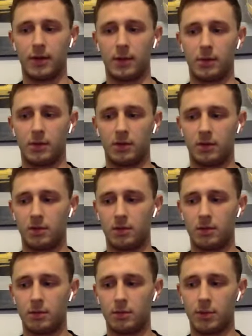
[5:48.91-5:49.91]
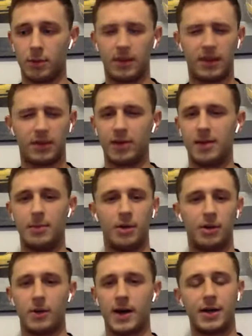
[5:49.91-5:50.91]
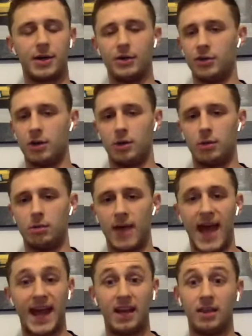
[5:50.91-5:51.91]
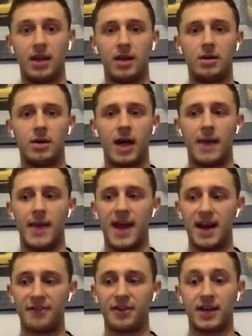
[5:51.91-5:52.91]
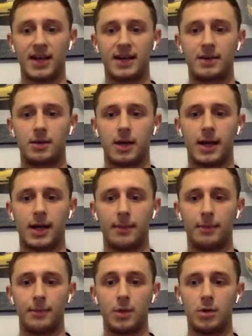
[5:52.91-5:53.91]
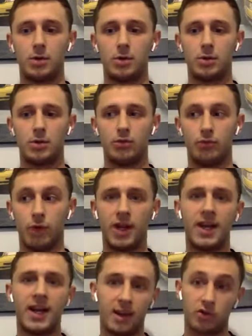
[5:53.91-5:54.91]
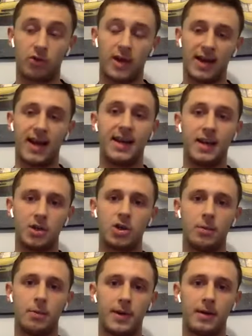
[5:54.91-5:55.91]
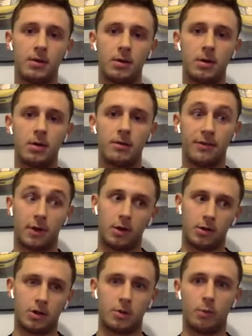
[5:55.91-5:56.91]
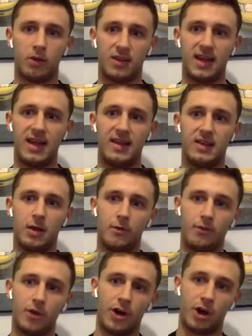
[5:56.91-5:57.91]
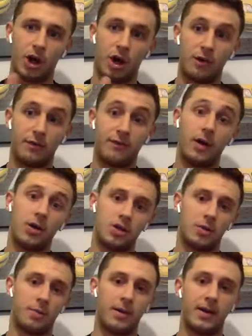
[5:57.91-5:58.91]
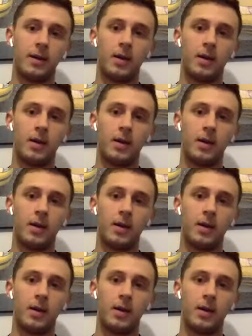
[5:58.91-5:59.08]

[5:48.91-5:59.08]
That was probably 3 months where I couldn't do anything, and then after that, running in a straight line and jumping for long jump was easier than running a curve and jumping.